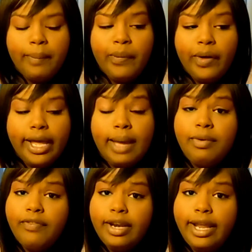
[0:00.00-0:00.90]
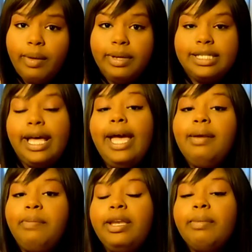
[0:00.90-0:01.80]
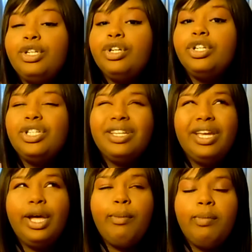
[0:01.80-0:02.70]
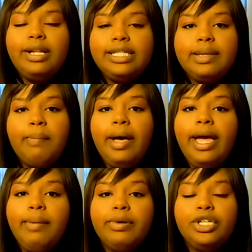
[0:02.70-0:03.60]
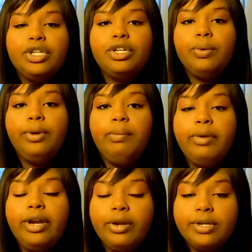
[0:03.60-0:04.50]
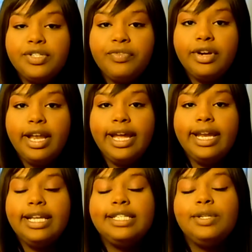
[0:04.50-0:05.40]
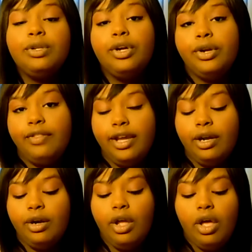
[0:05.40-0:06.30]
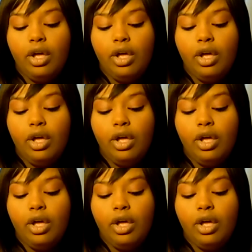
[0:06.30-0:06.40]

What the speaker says: But come to find out, because I hadn't been to my church in like a couple months, my preacher, the one who married Christopher and I, is no longer there.